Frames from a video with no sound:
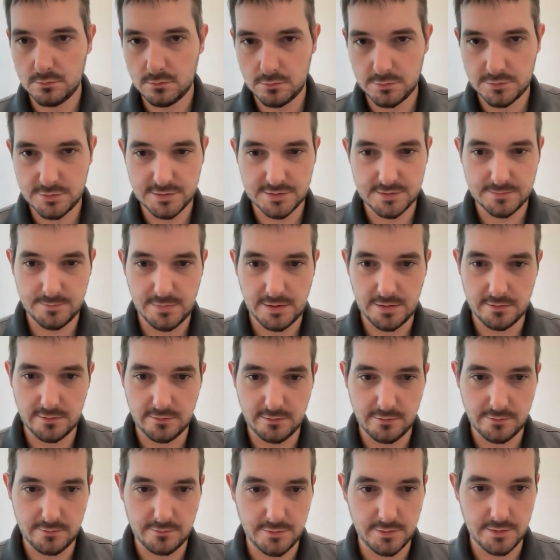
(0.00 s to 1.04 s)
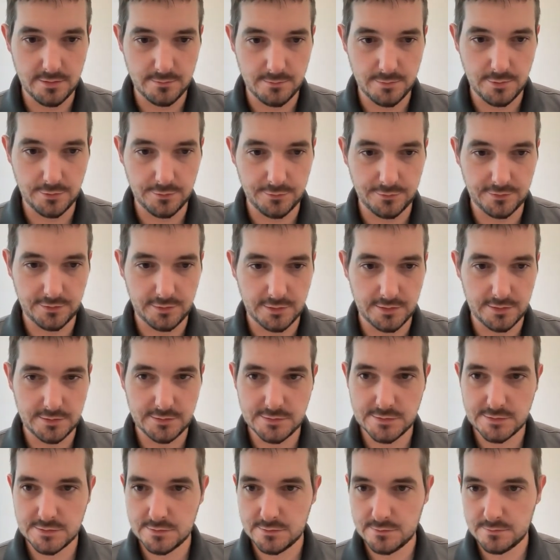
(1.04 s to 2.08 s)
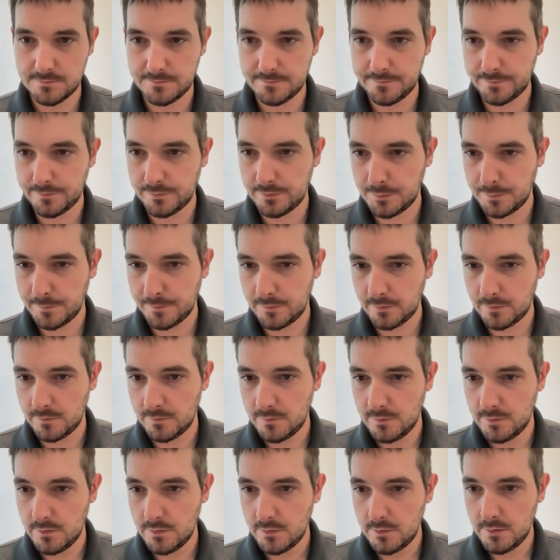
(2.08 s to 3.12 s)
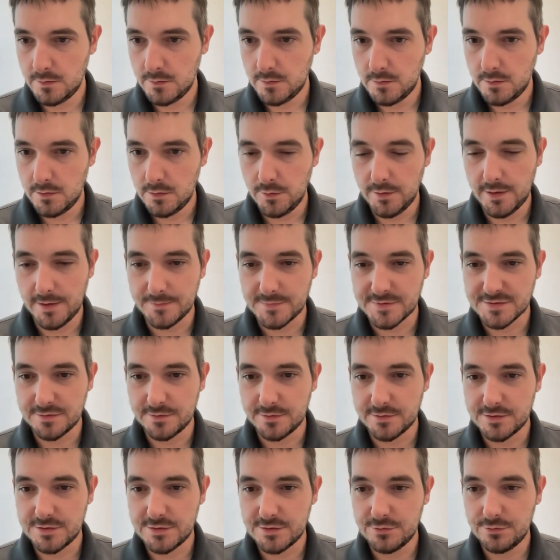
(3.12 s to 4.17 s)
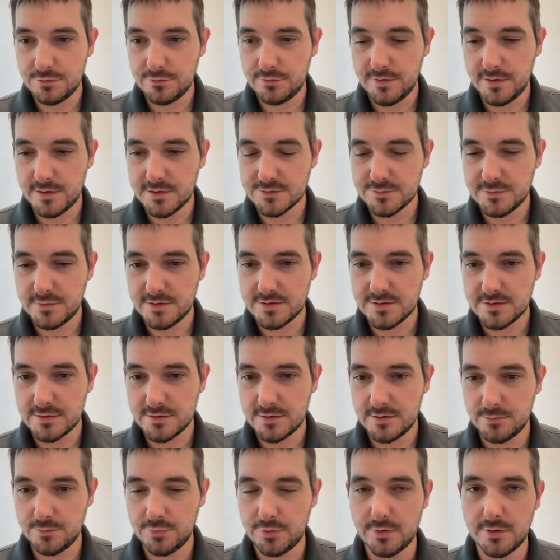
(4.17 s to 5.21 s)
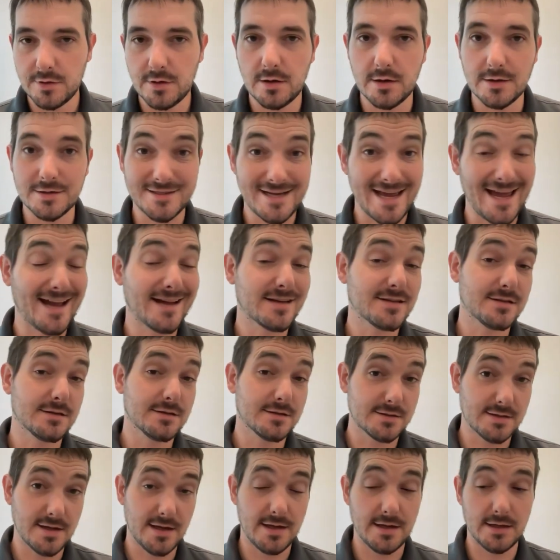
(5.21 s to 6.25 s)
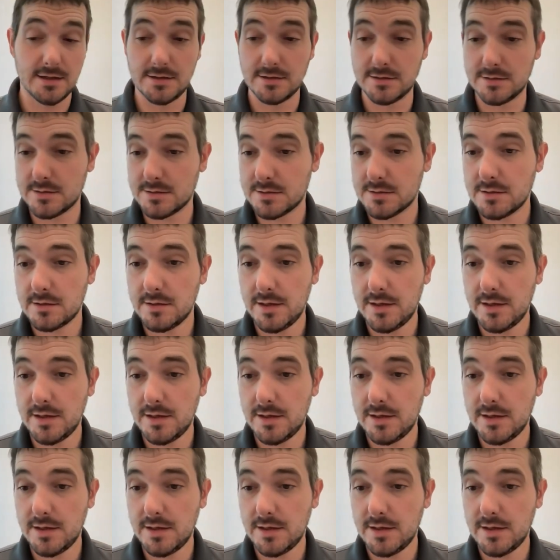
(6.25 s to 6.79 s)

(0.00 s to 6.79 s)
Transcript: We'll just make it 3 on both sides. Okay, so the 2 things we need to input are taxes and